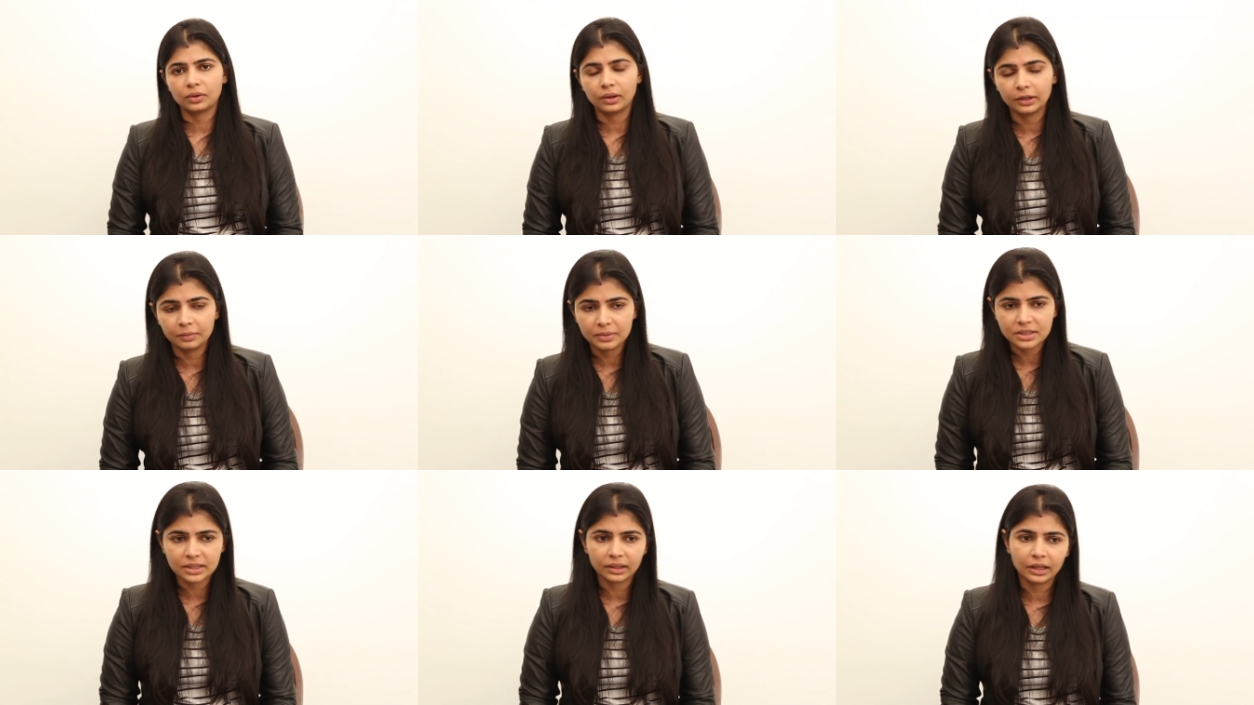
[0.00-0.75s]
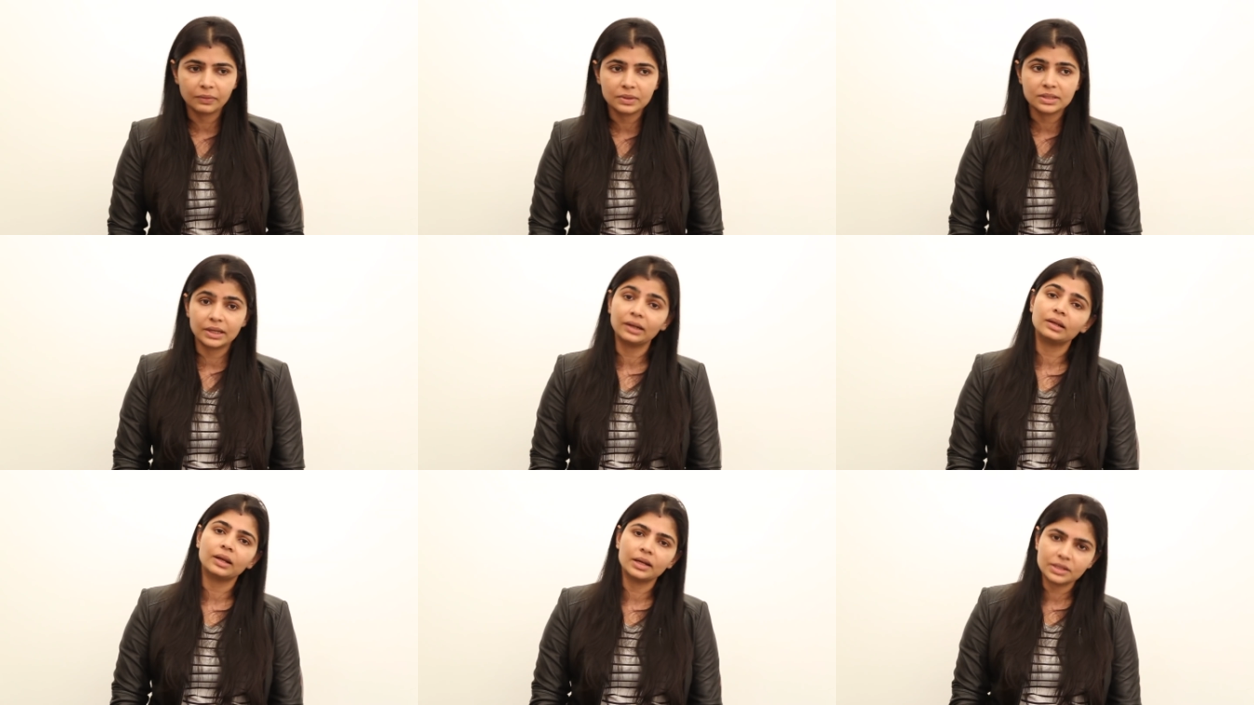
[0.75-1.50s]
calling me said they will
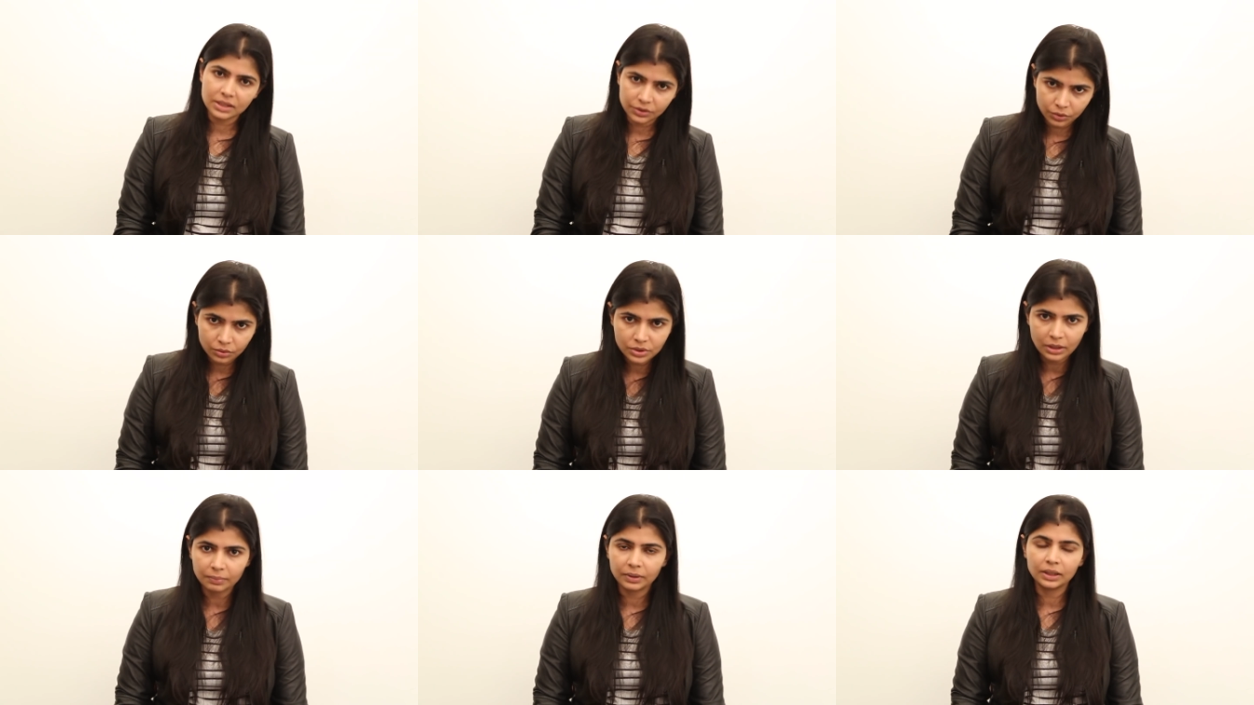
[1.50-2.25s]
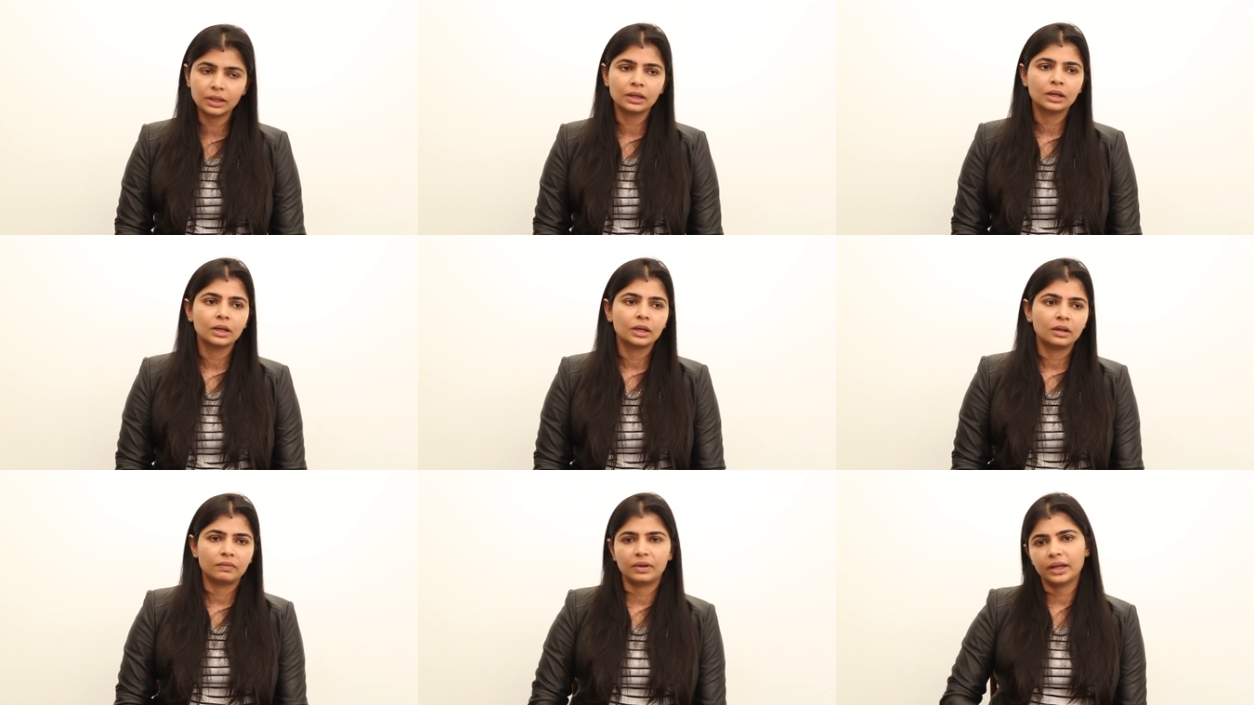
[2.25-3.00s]
send the receipt through somebody
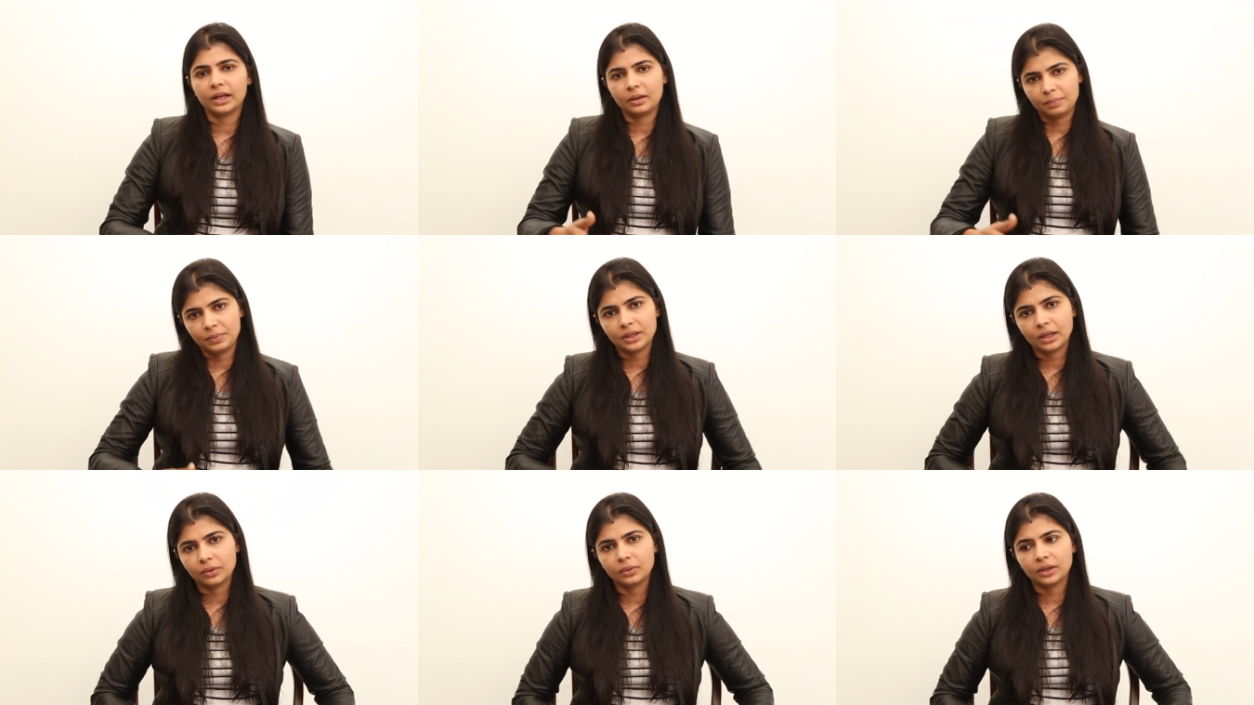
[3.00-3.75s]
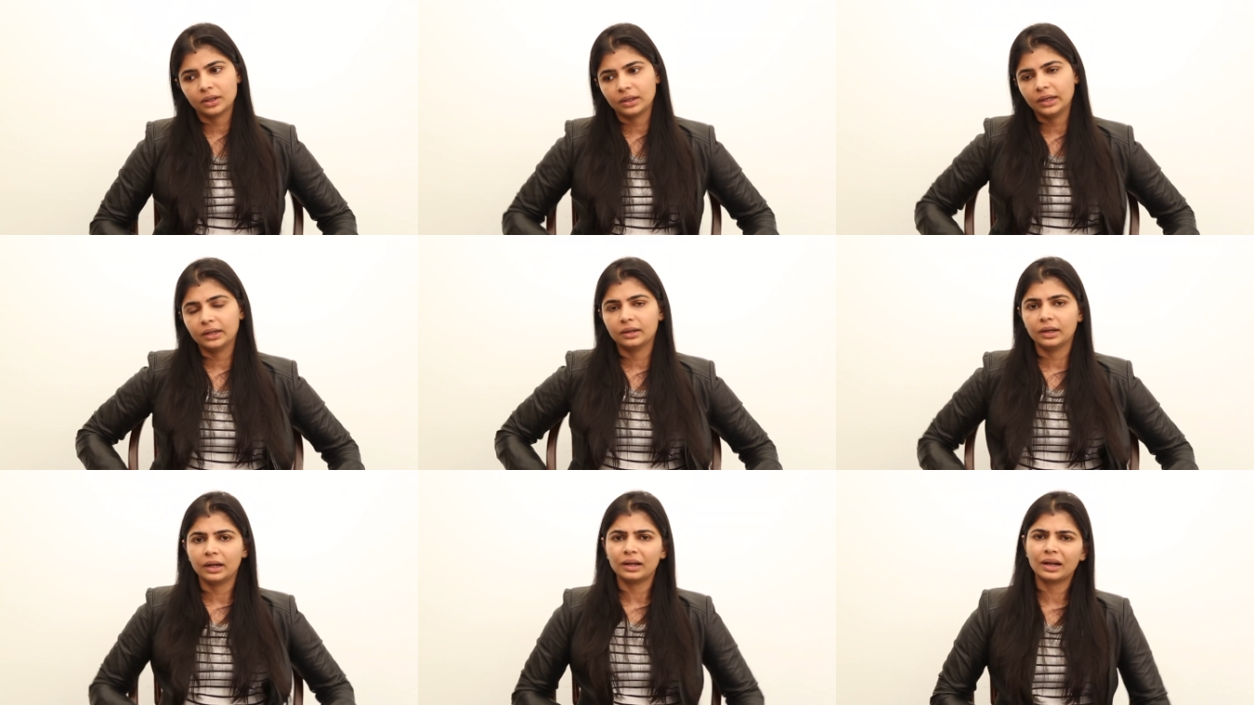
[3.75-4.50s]
via PRO at a
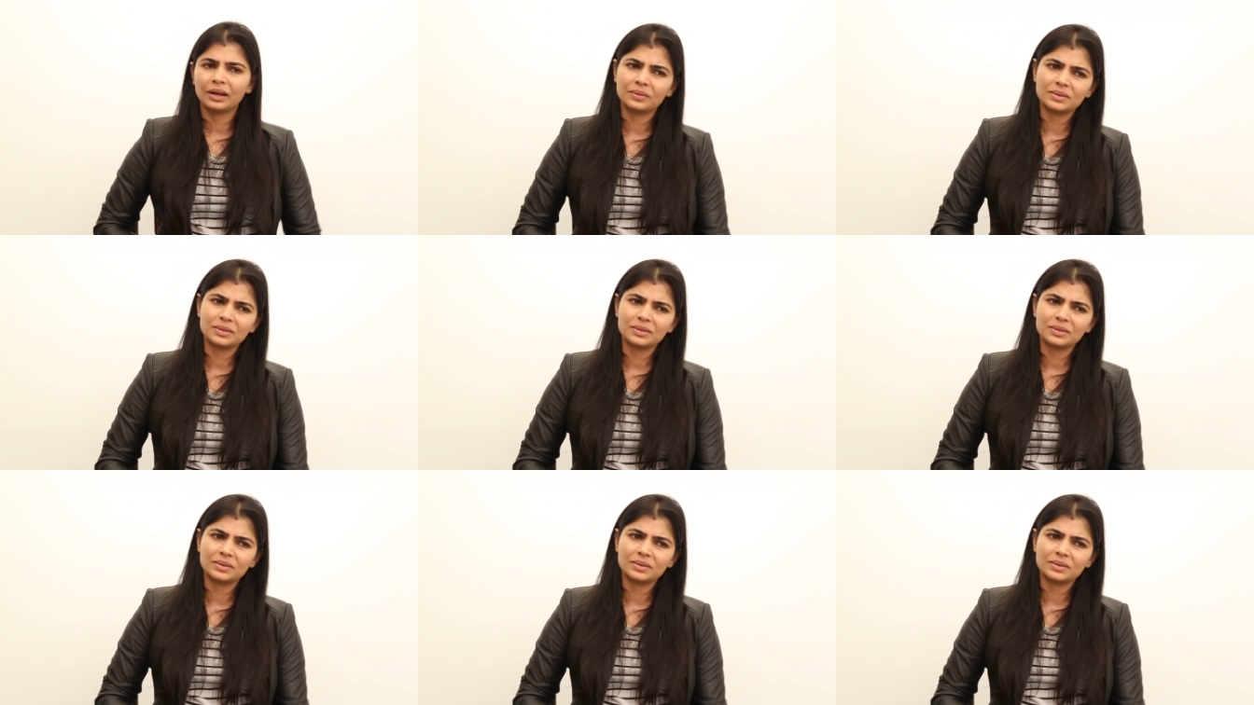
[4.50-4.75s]
later date and I